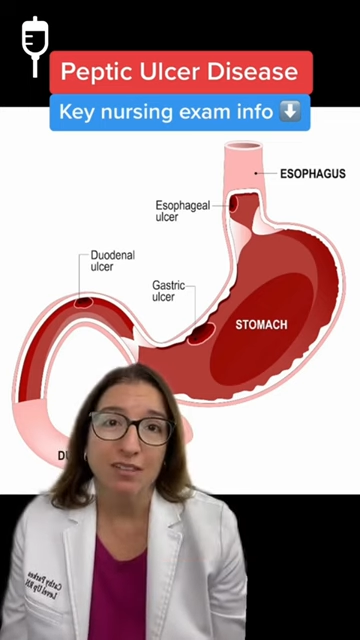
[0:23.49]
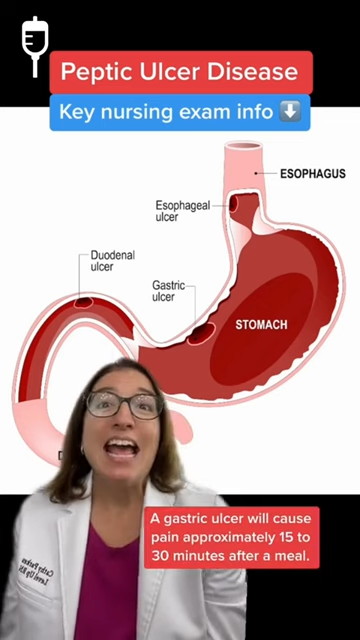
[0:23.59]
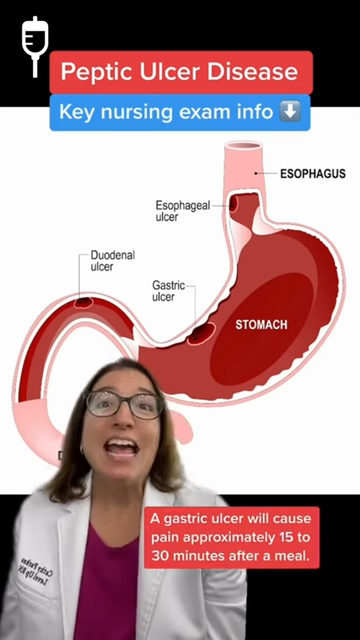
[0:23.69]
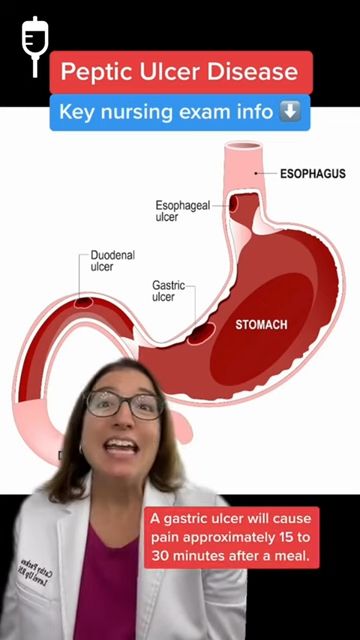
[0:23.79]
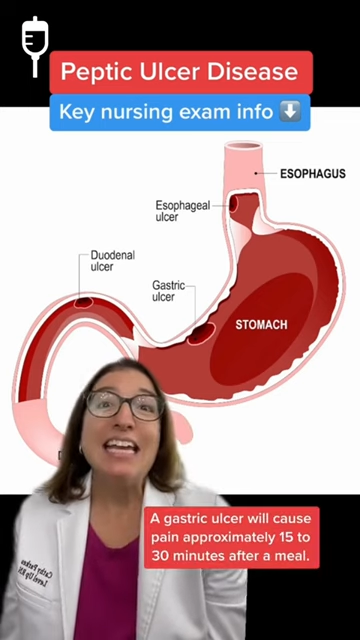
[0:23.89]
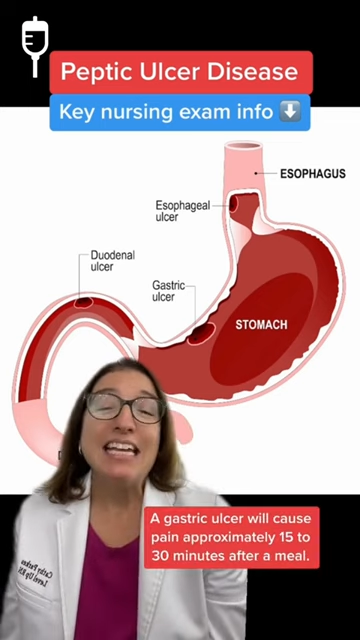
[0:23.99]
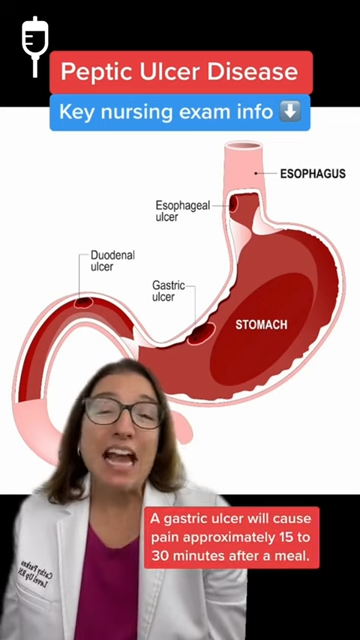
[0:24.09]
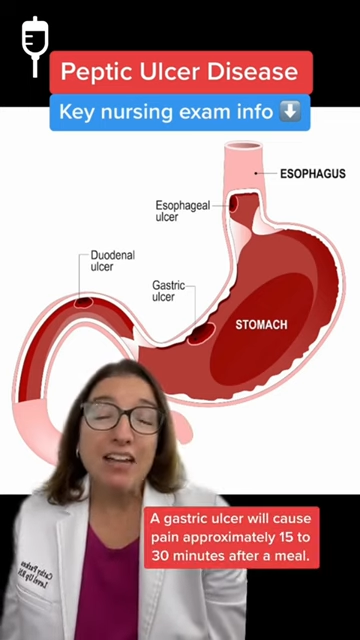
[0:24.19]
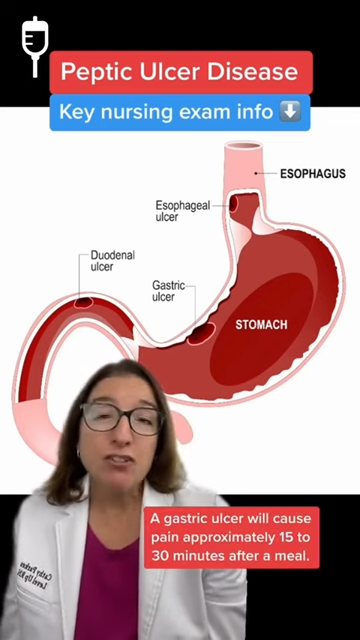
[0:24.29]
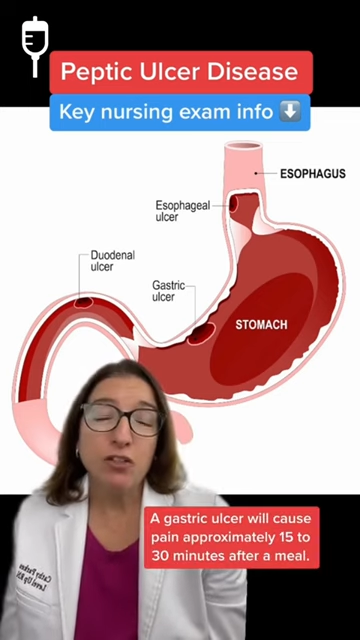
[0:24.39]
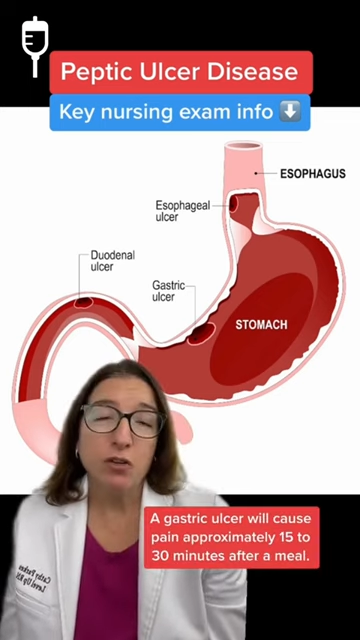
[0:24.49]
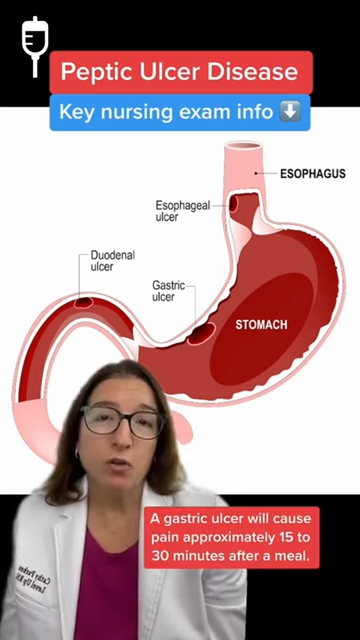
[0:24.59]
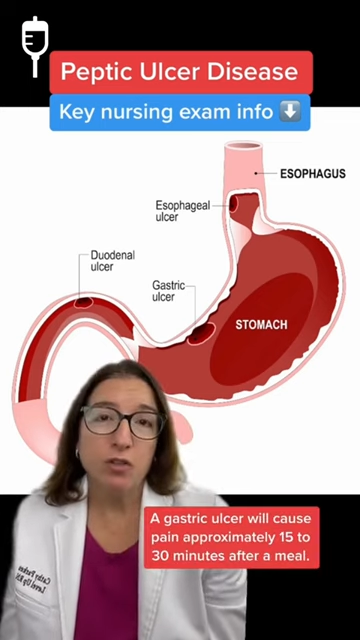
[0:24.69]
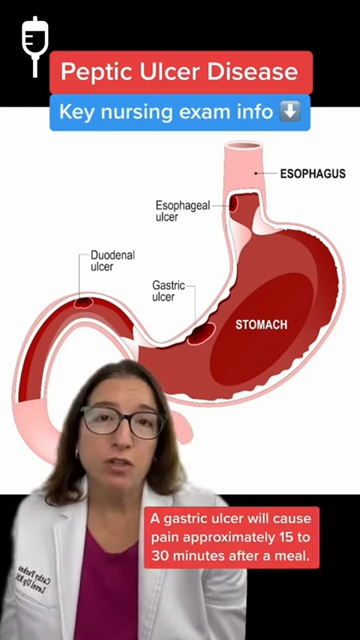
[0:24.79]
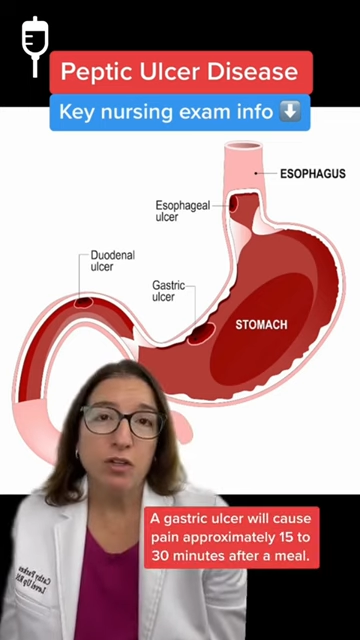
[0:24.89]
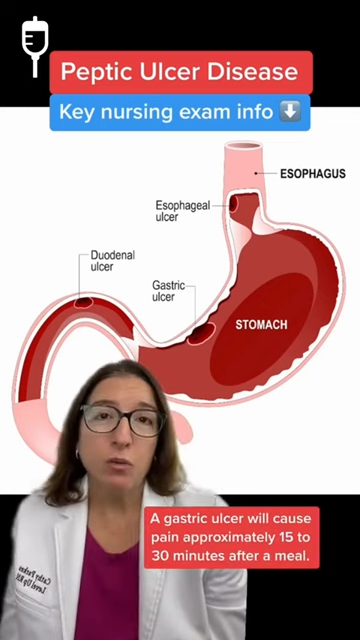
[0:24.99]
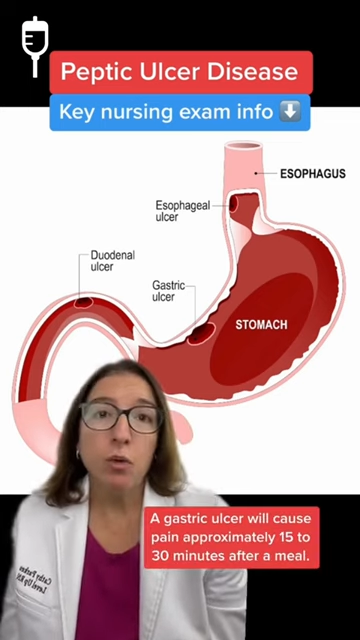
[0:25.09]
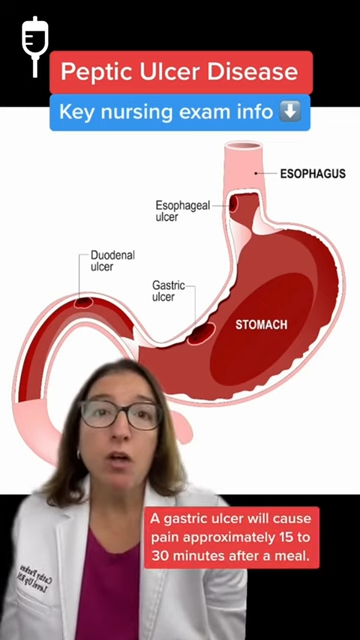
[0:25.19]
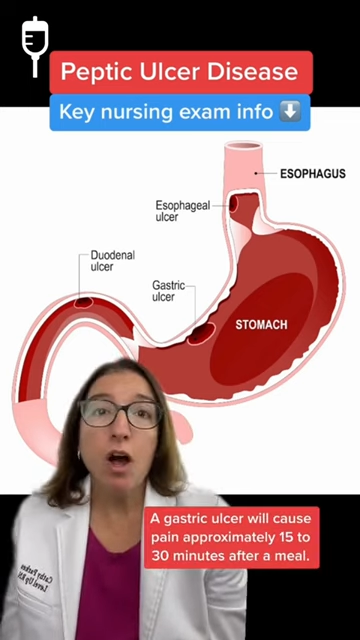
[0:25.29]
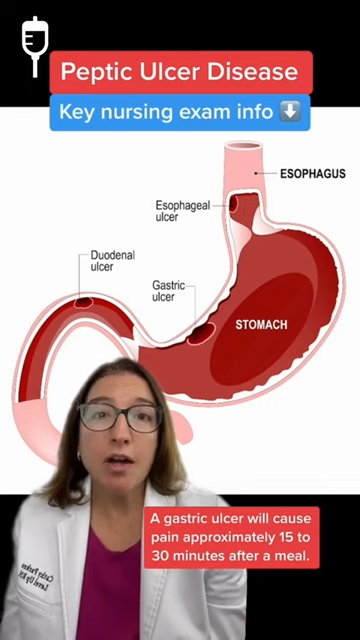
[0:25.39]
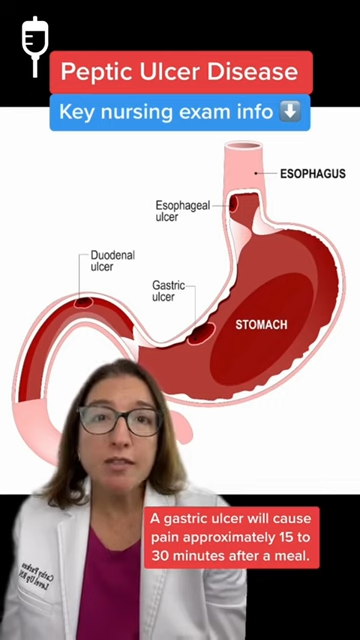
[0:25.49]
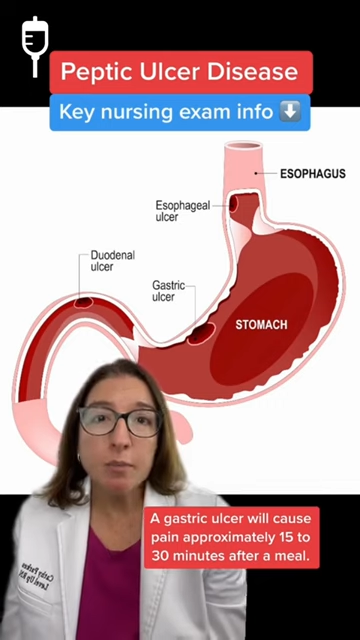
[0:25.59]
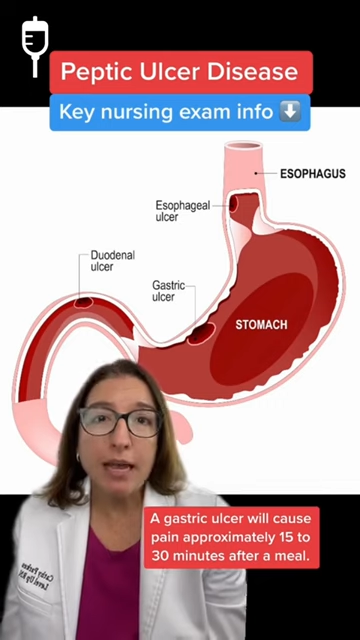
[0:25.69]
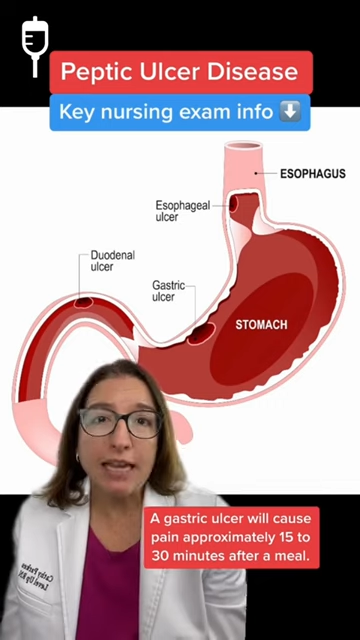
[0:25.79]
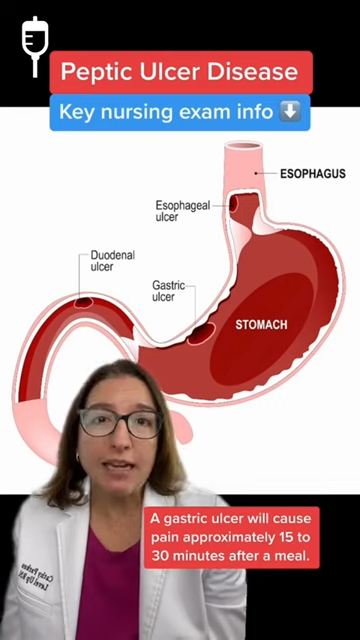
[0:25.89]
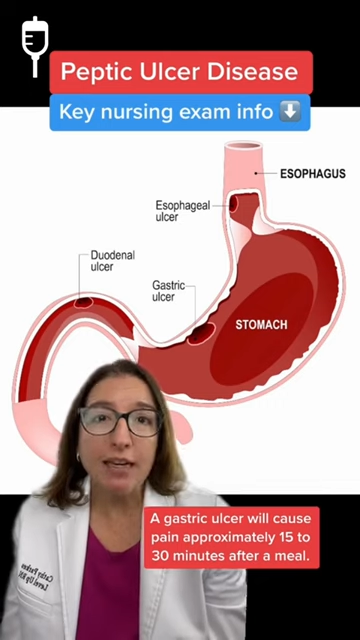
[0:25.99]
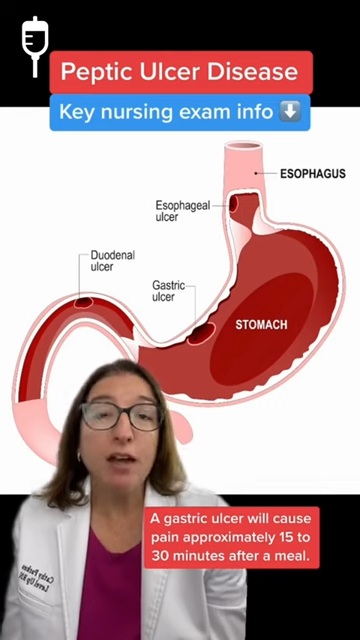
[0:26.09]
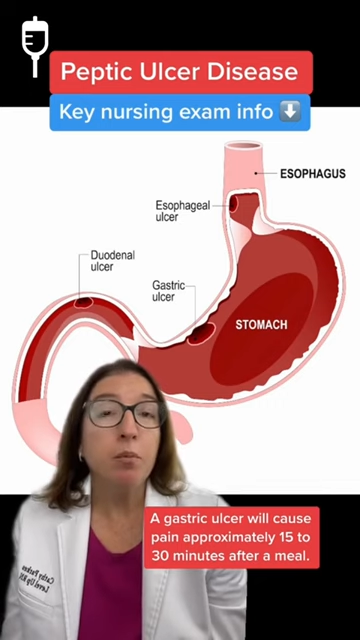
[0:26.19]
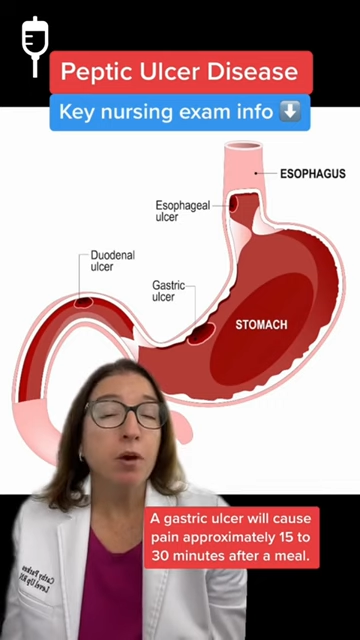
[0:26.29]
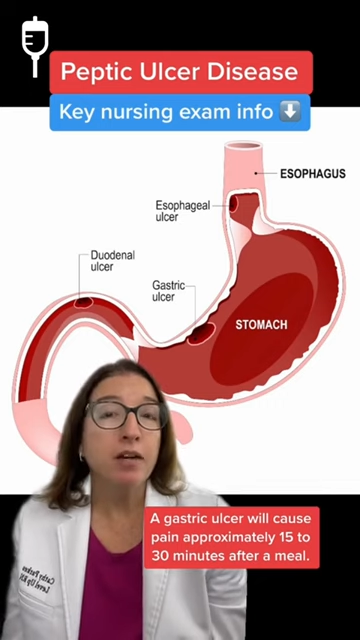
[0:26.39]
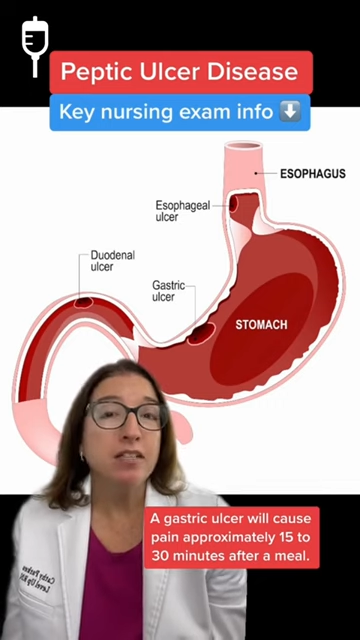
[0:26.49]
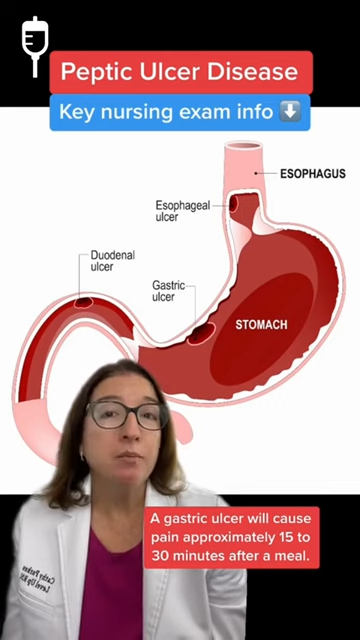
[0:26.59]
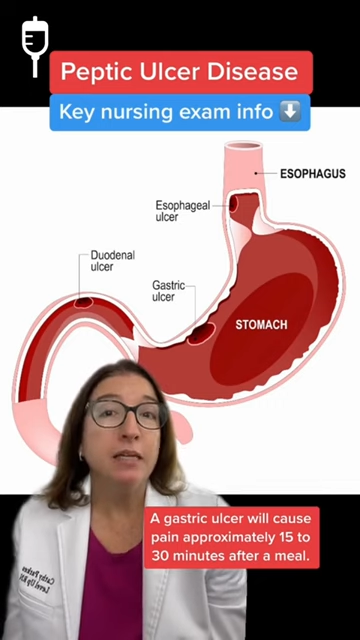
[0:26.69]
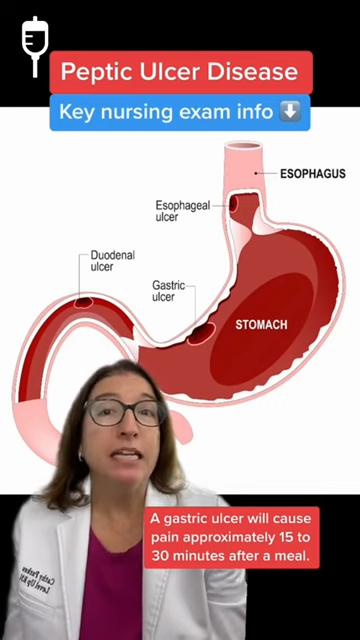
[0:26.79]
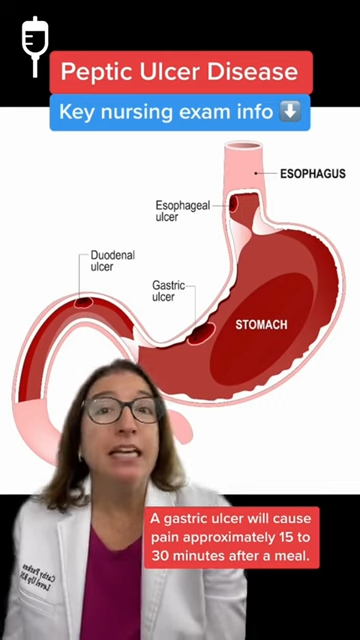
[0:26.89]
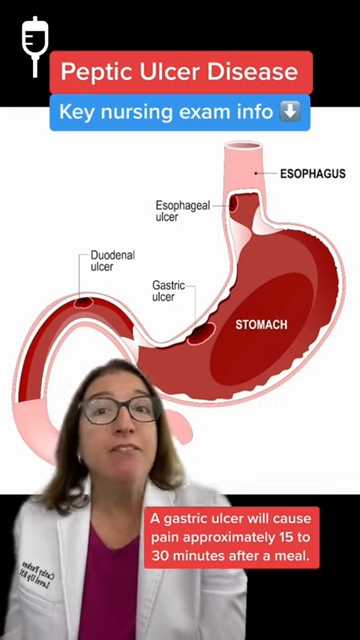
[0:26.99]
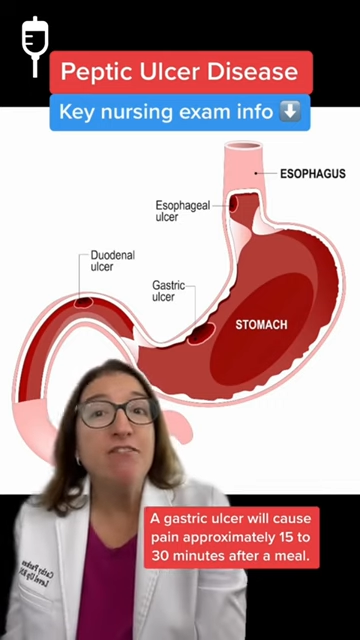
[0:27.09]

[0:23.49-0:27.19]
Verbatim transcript: A gastric ulcer will cause pain approximately